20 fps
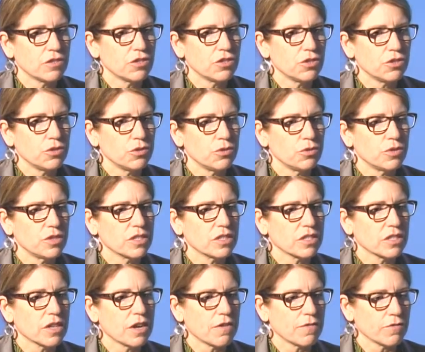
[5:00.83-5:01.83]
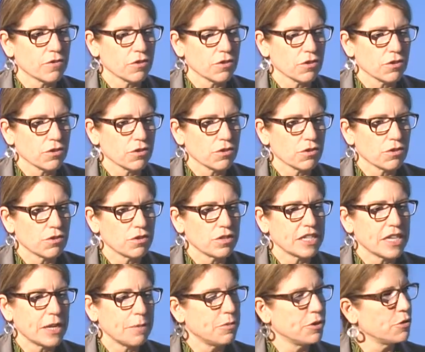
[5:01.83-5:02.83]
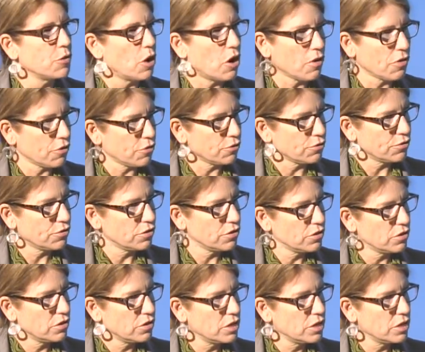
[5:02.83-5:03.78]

to discover debut authors.